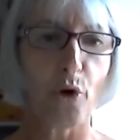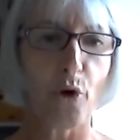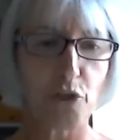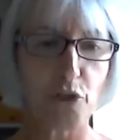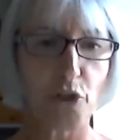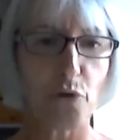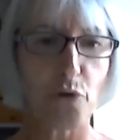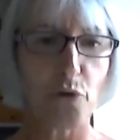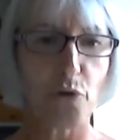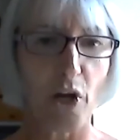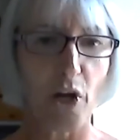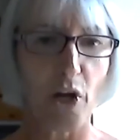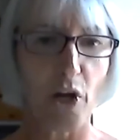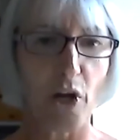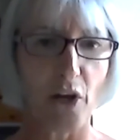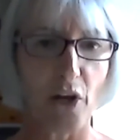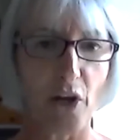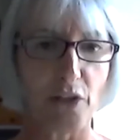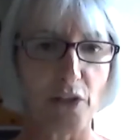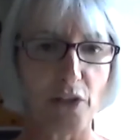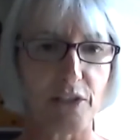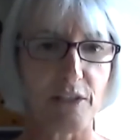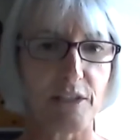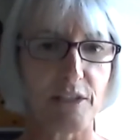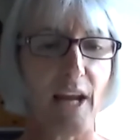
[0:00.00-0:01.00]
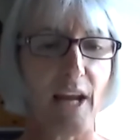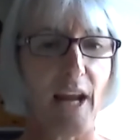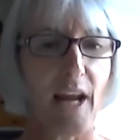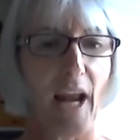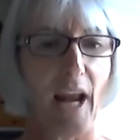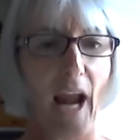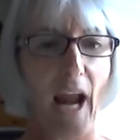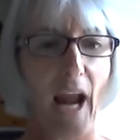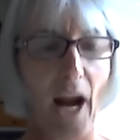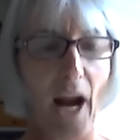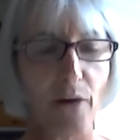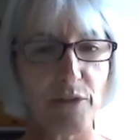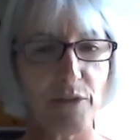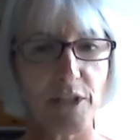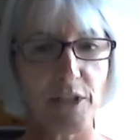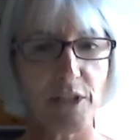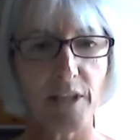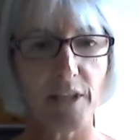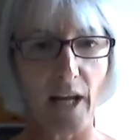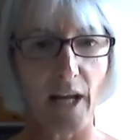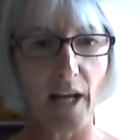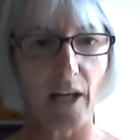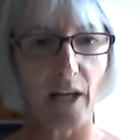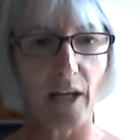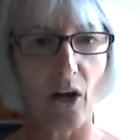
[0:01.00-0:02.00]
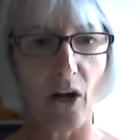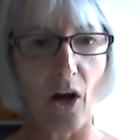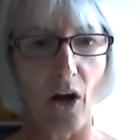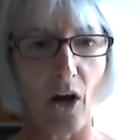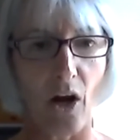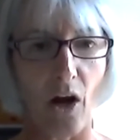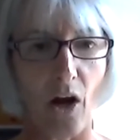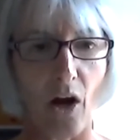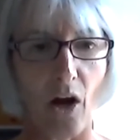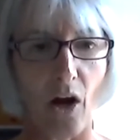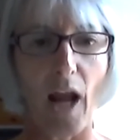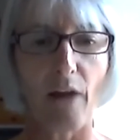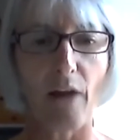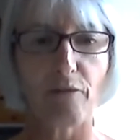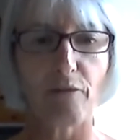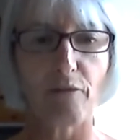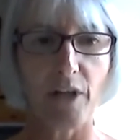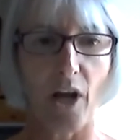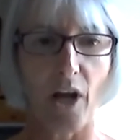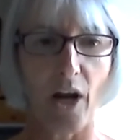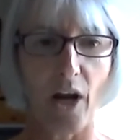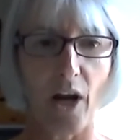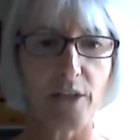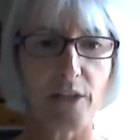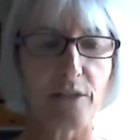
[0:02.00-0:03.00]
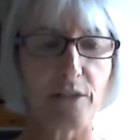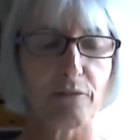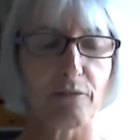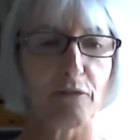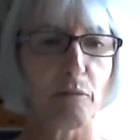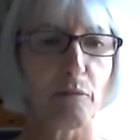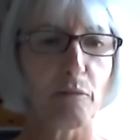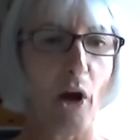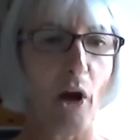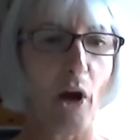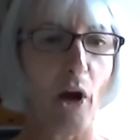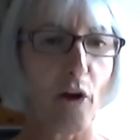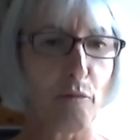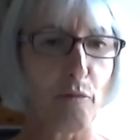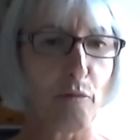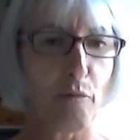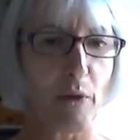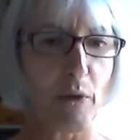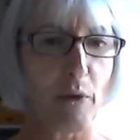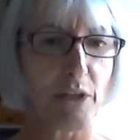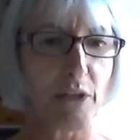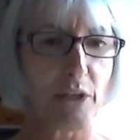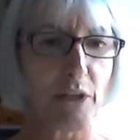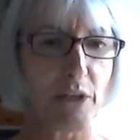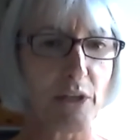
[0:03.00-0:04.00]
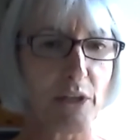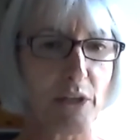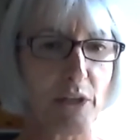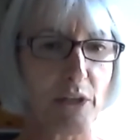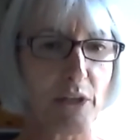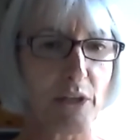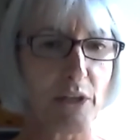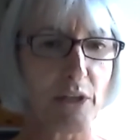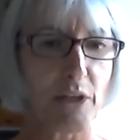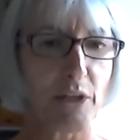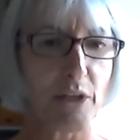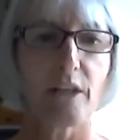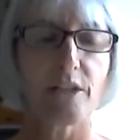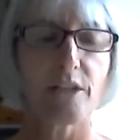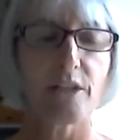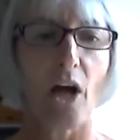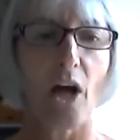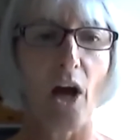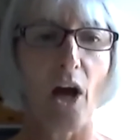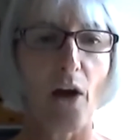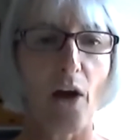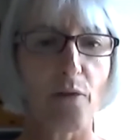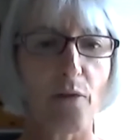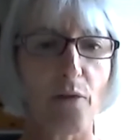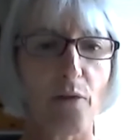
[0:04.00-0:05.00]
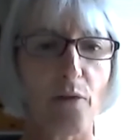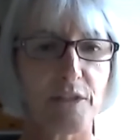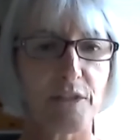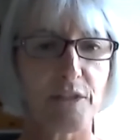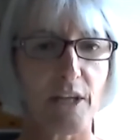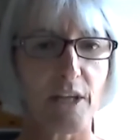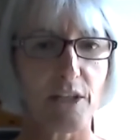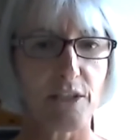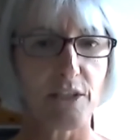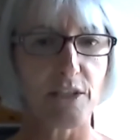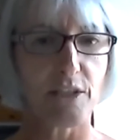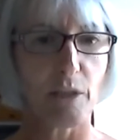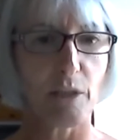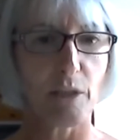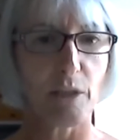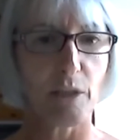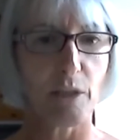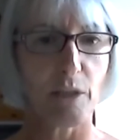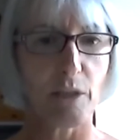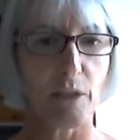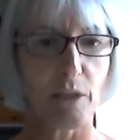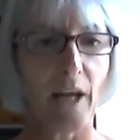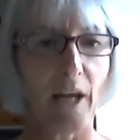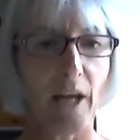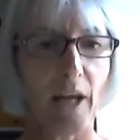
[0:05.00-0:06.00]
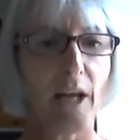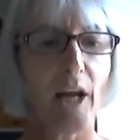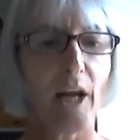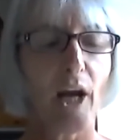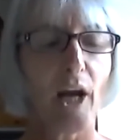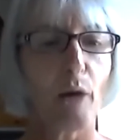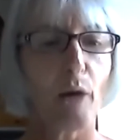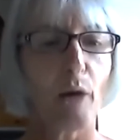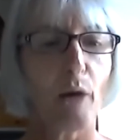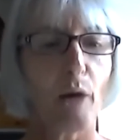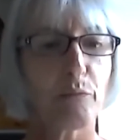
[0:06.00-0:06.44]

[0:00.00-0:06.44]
2 nurses out in that car every night from 9:30 to 6:30 in the morning and